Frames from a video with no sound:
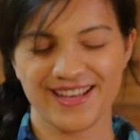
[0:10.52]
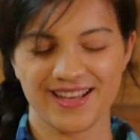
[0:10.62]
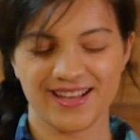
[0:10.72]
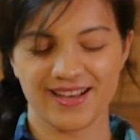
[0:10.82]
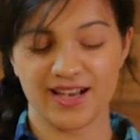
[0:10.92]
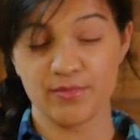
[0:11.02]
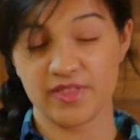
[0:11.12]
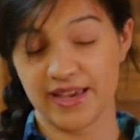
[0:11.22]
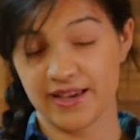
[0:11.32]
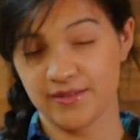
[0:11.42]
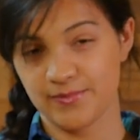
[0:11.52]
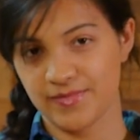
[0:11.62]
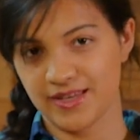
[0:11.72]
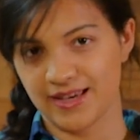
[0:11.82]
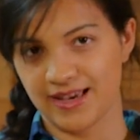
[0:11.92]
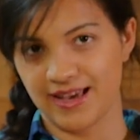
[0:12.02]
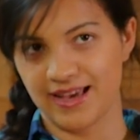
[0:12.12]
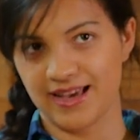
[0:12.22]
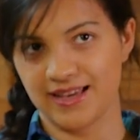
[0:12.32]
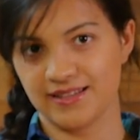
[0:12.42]
Uh, I'm Thea,
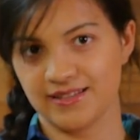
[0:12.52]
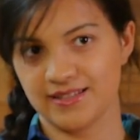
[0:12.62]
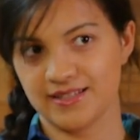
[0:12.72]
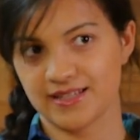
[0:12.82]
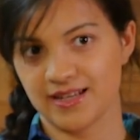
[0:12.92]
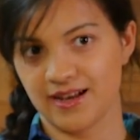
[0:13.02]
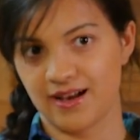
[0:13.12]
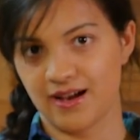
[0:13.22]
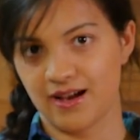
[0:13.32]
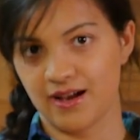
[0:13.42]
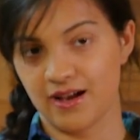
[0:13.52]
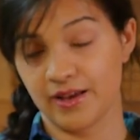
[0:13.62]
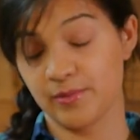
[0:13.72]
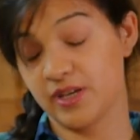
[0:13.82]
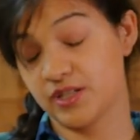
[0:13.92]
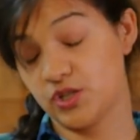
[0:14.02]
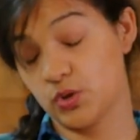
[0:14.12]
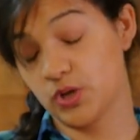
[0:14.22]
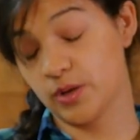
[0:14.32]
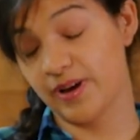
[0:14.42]
and uh, I'm here to
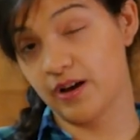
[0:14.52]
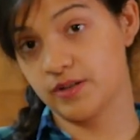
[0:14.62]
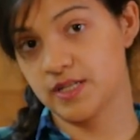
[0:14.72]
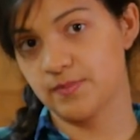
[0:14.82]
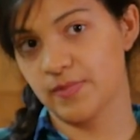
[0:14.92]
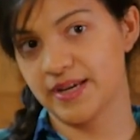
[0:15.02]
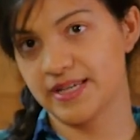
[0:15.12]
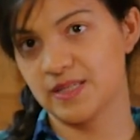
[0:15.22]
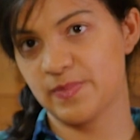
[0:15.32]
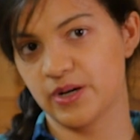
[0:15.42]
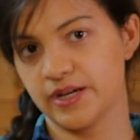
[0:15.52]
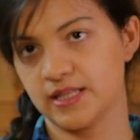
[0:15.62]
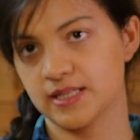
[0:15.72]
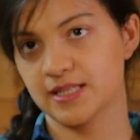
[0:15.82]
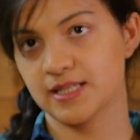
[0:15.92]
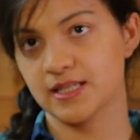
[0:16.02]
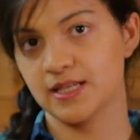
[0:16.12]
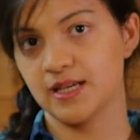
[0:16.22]
talk about my experience